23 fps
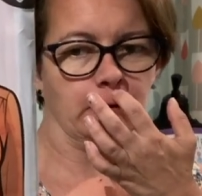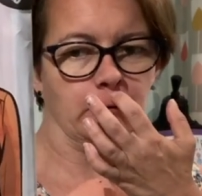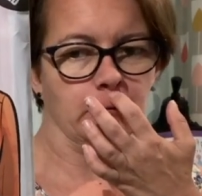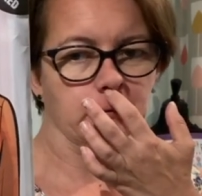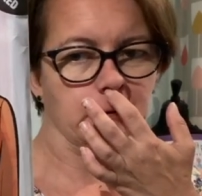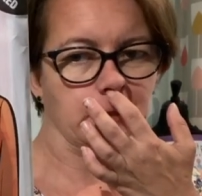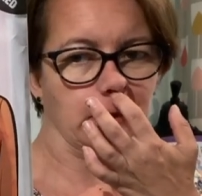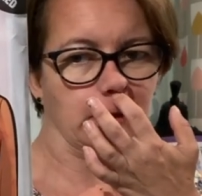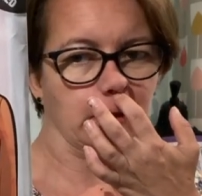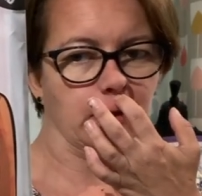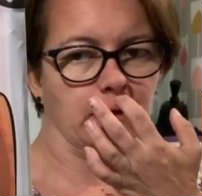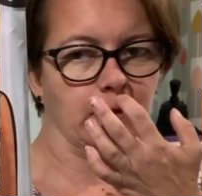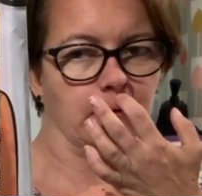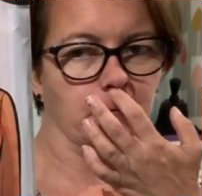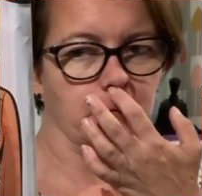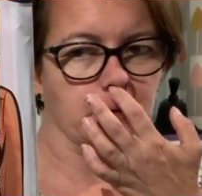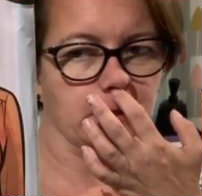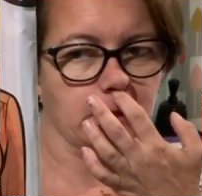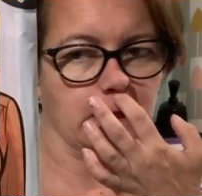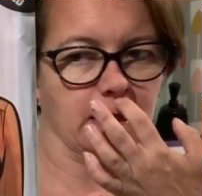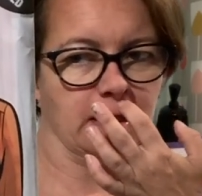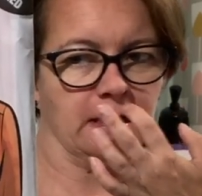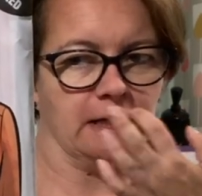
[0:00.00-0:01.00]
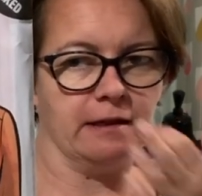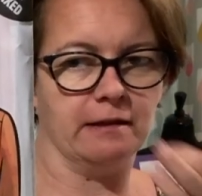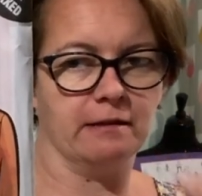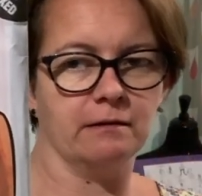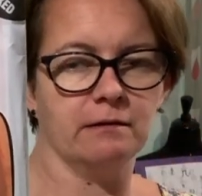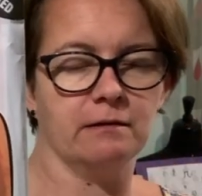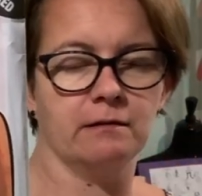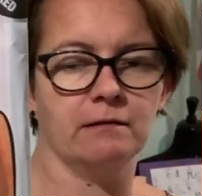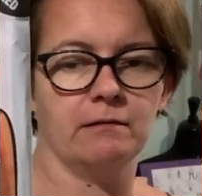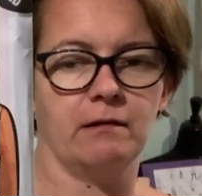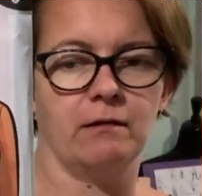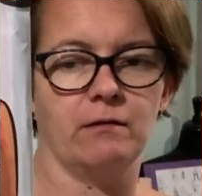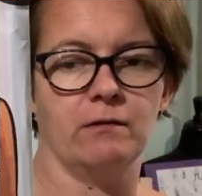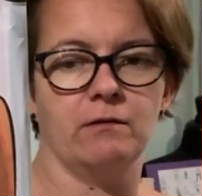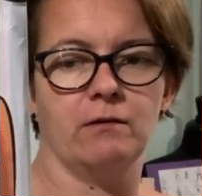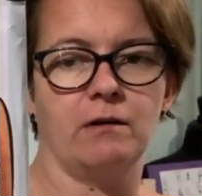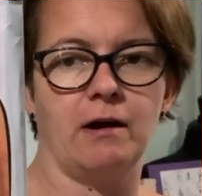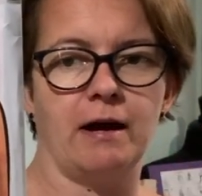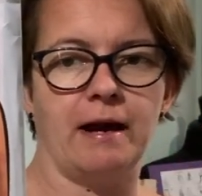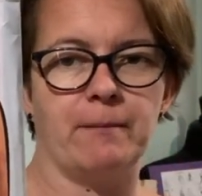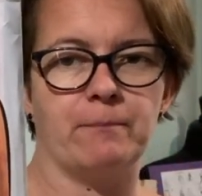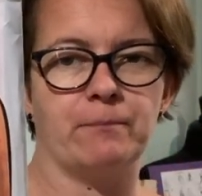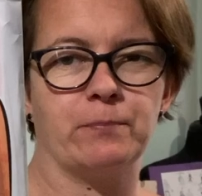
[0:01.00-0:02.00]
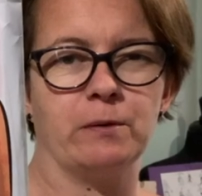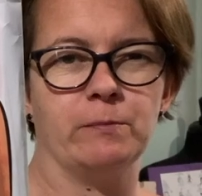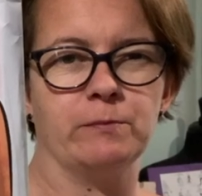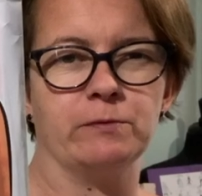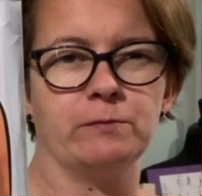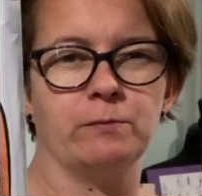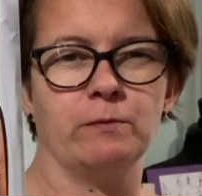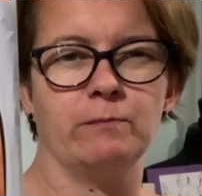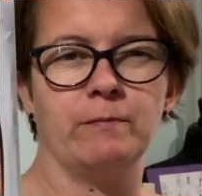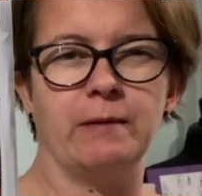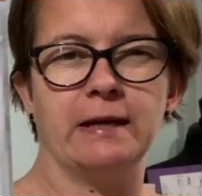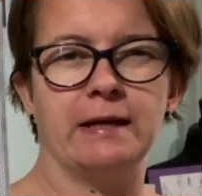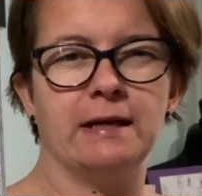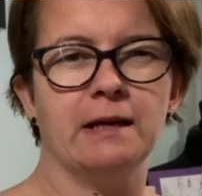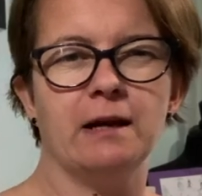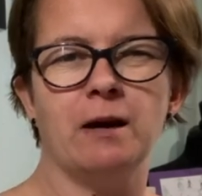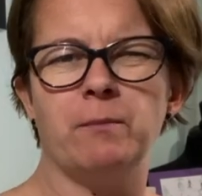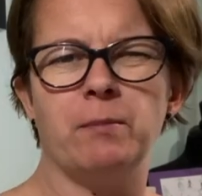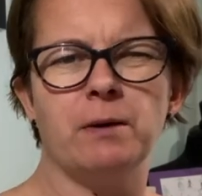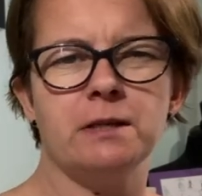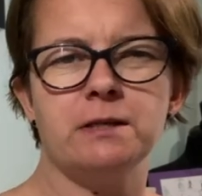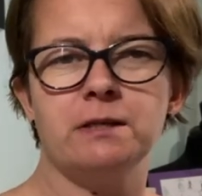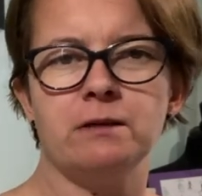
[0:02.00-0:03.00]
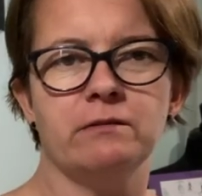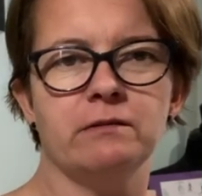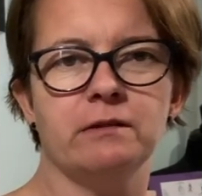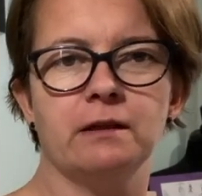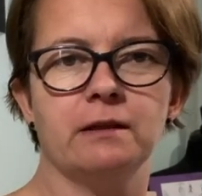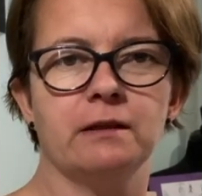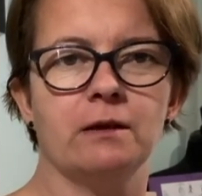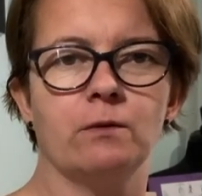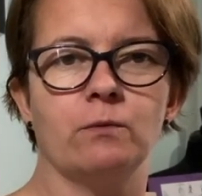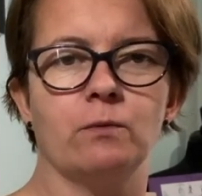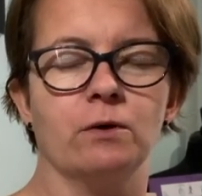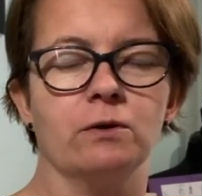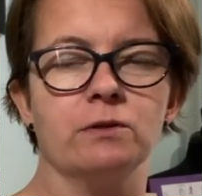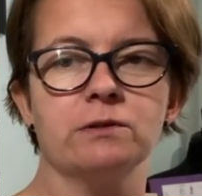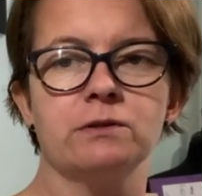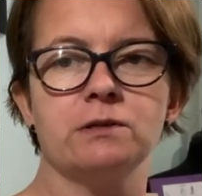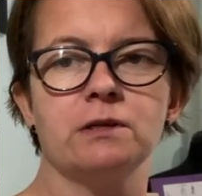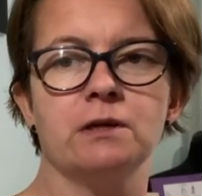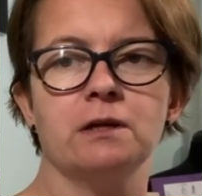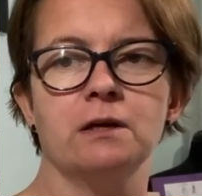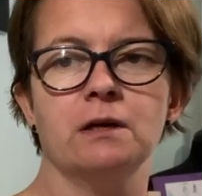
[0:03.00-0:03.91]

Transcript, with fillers: was anything particularly that I had problems with making up, but I don't think there was.